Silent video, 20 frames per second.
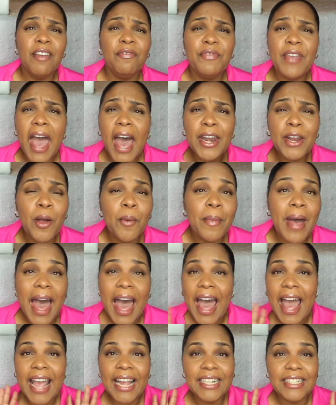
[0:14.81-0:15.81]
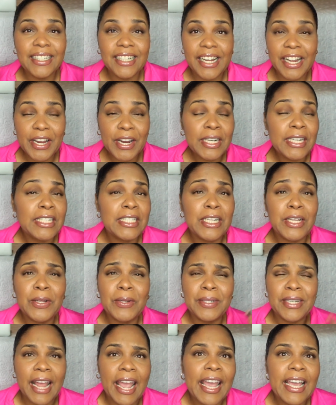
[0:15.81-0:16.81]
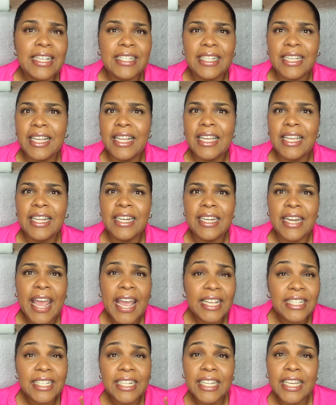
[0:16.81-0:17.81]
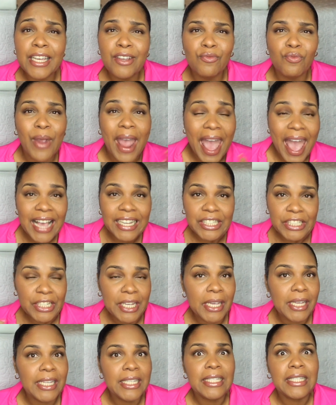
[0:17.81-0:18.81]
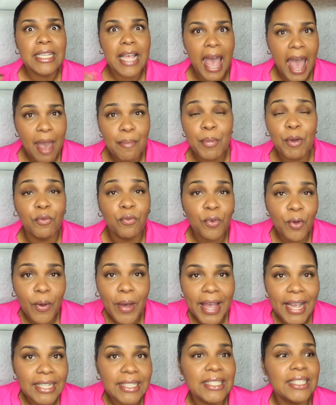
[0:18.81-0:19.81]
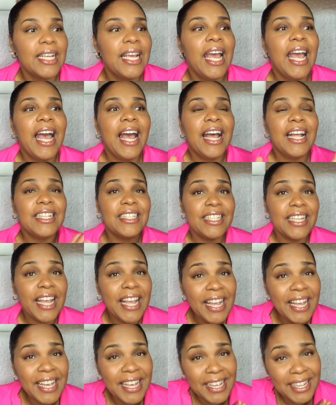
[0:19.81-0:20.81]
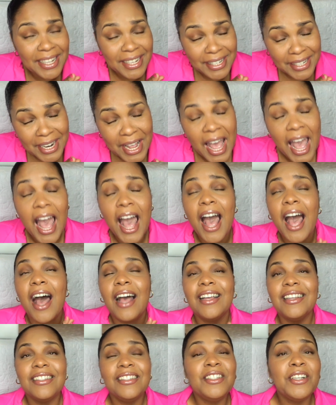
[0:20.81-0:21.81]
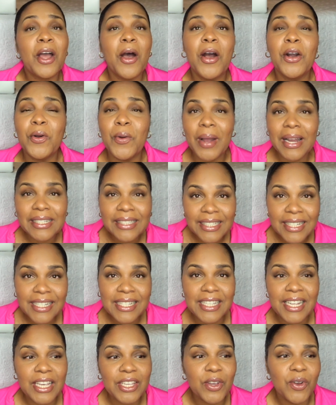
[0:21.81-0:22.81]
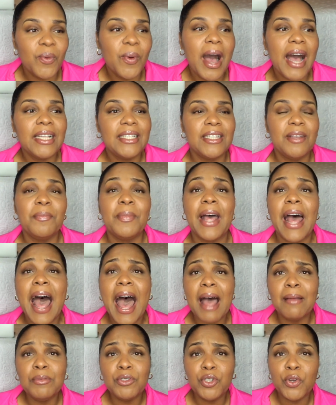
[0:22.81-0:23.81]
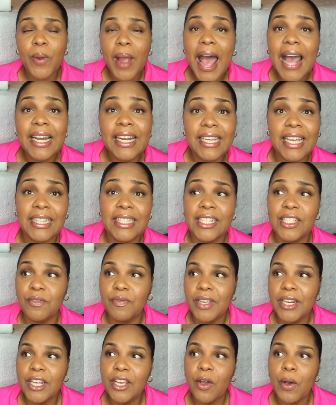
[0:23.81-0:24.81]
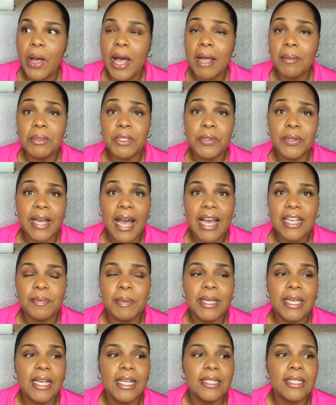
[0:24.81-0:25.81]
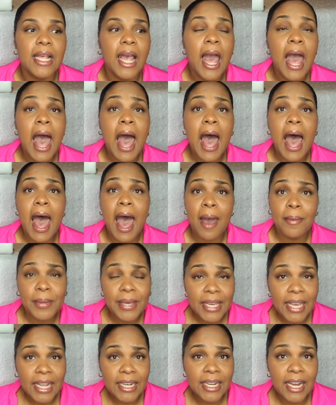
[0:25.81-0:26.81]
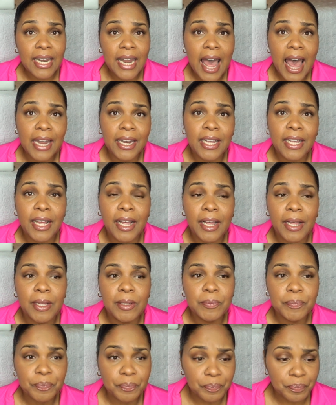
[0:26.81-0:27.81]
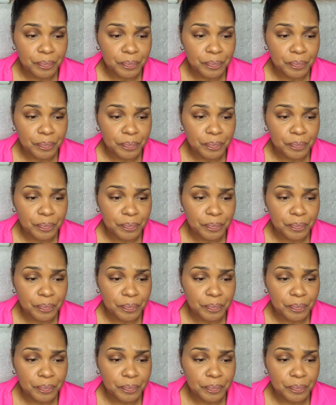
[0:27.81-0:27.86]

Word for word: y'all don't mind hearing this little nasally rashy type of voice, you know, of course continue watching. But I'm trying to get this video up to you guys because I've been getting a lot of